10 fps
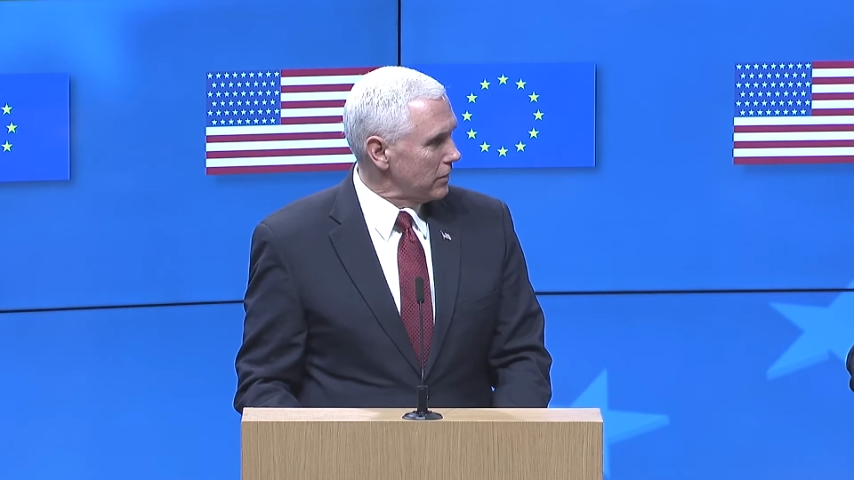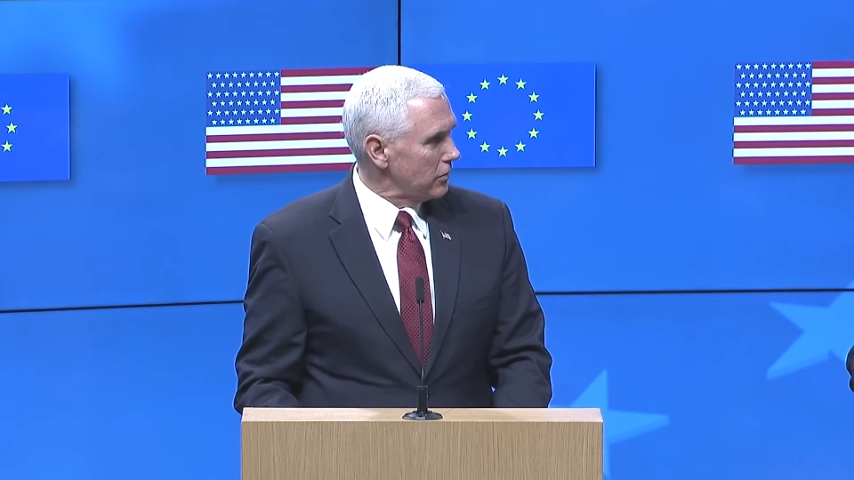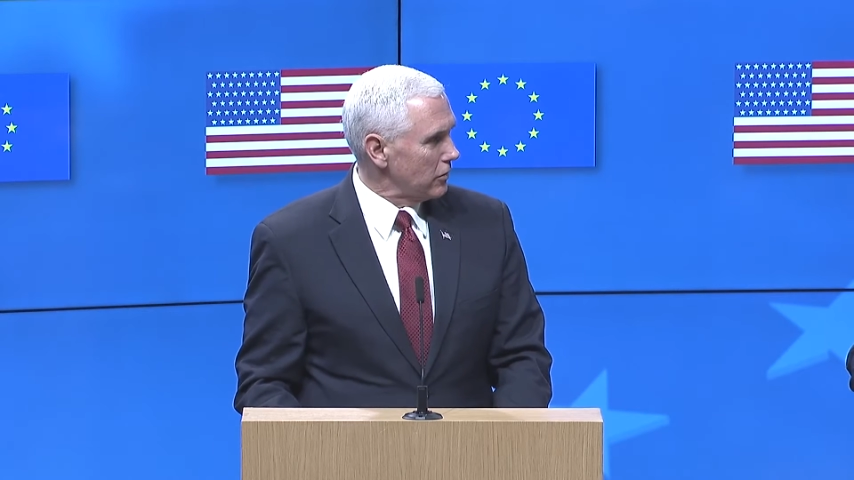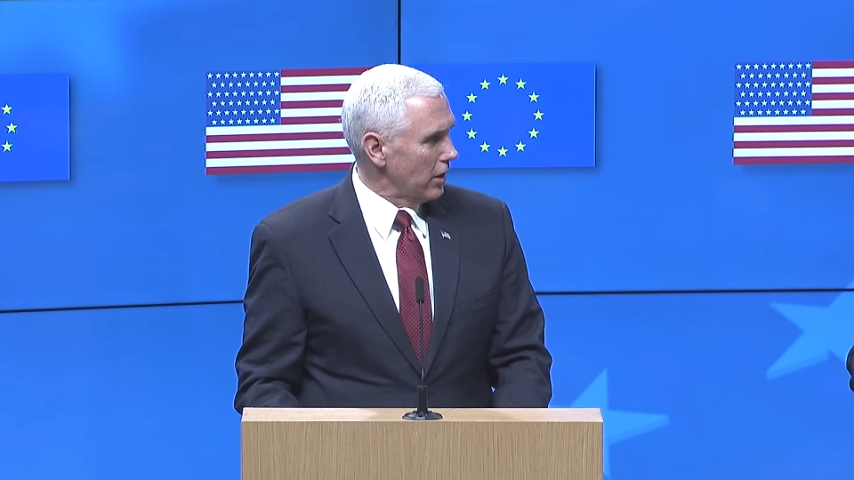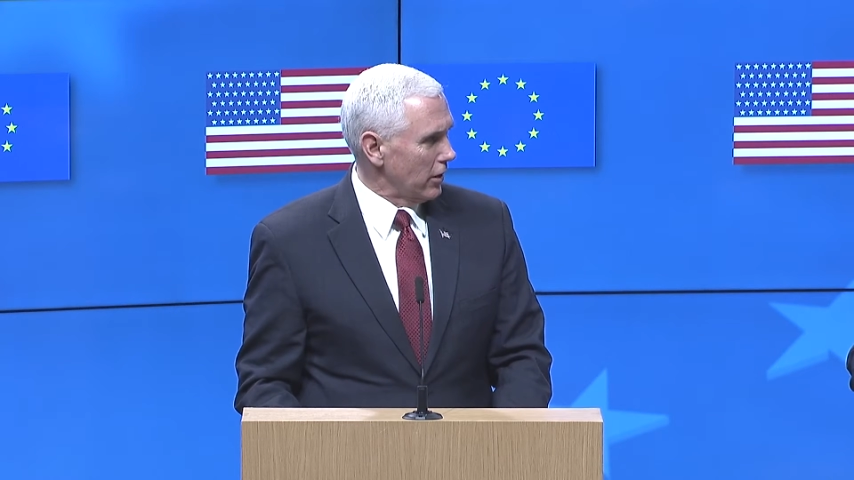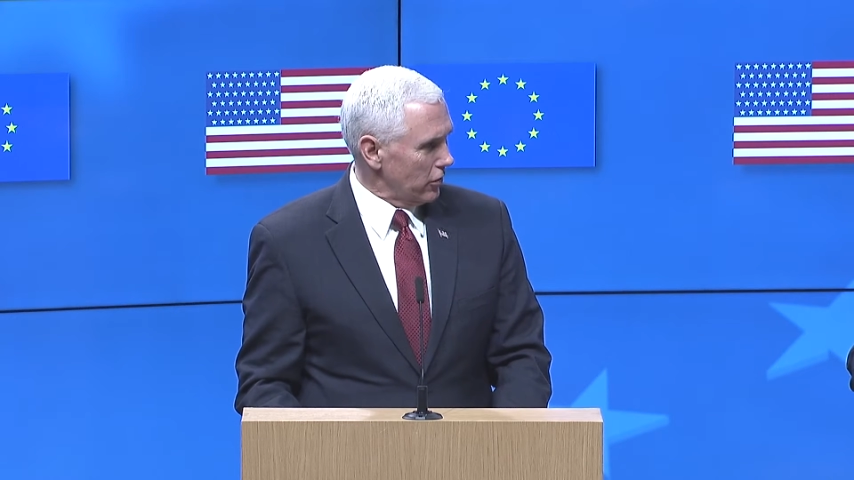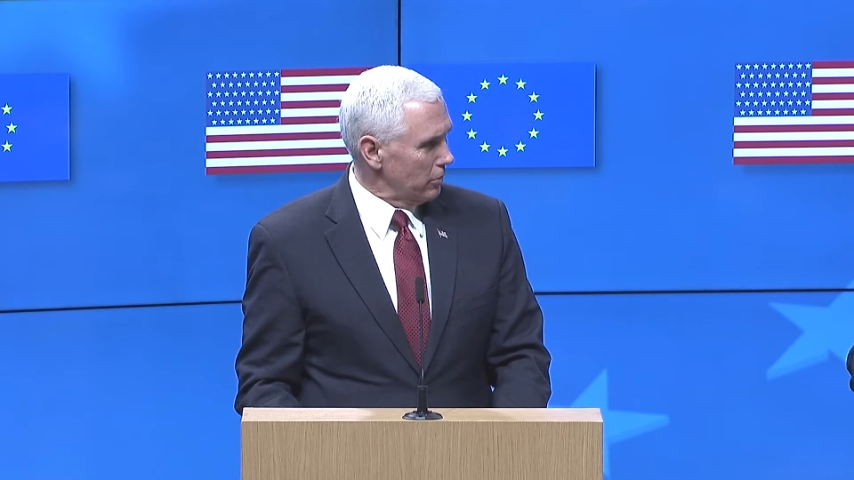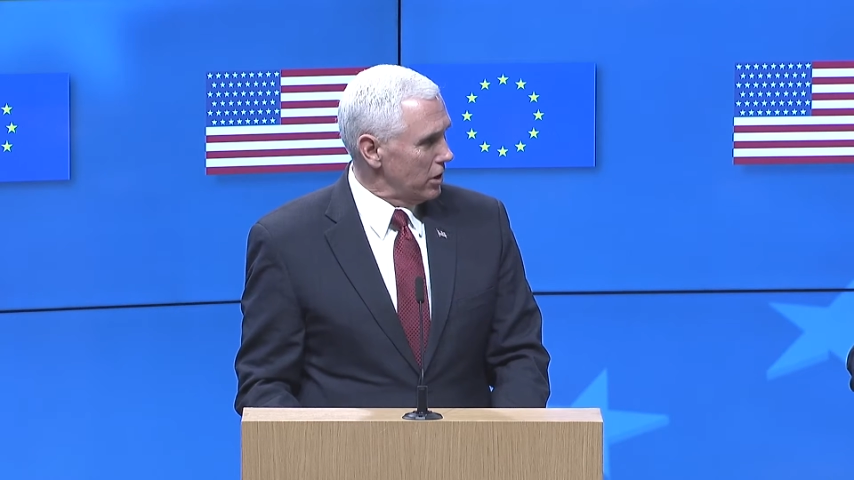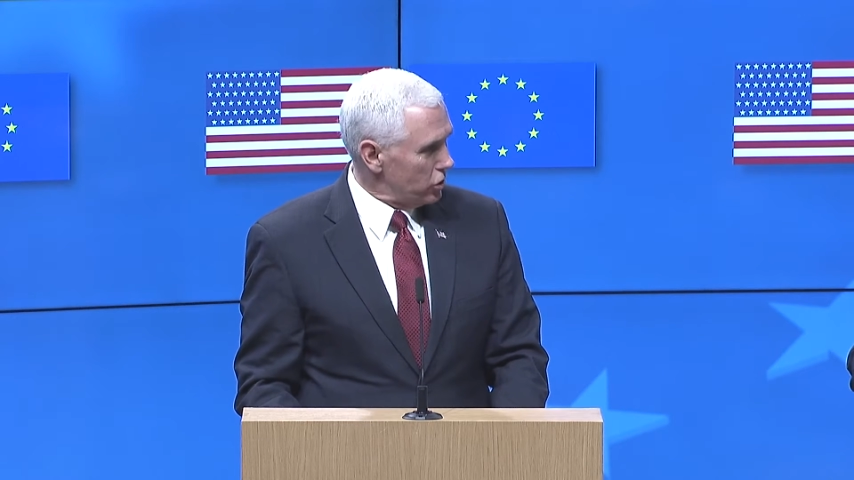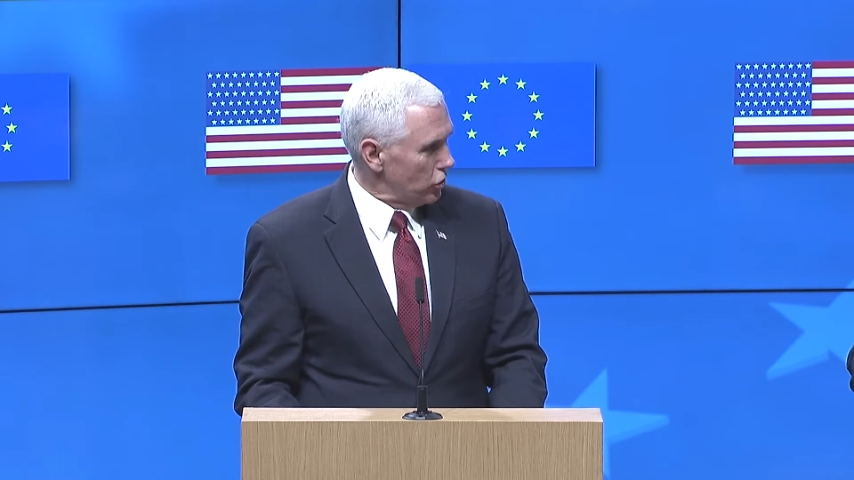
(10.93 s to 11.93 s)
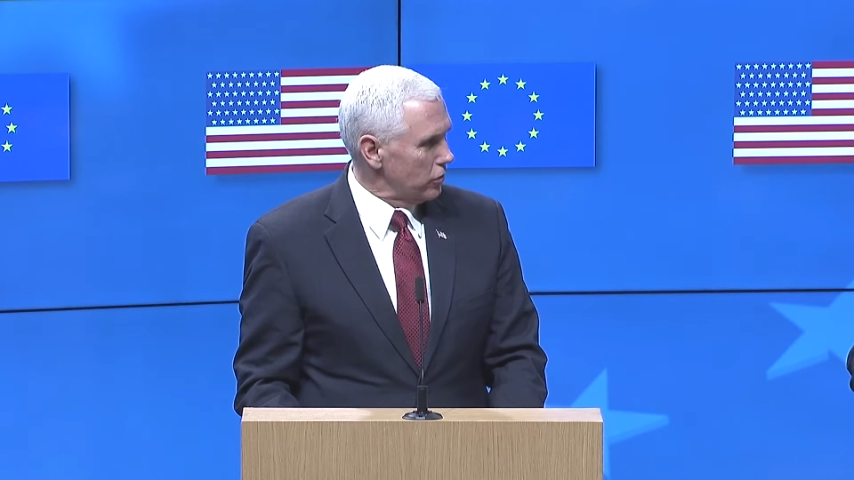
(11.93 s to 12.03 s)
It's an honor to meet